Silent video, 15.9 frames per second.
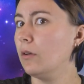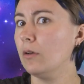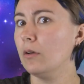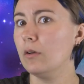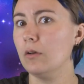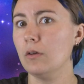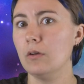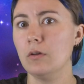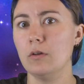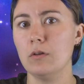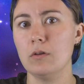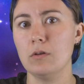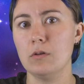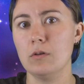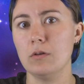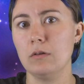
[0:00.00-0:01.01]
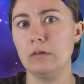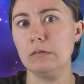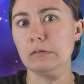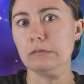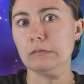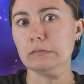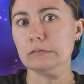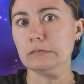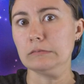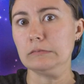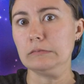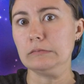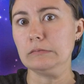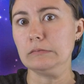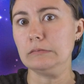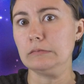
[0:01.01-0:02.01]

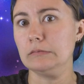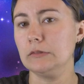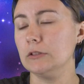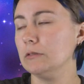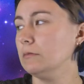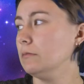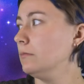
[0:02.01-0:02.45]
Nobody speaks.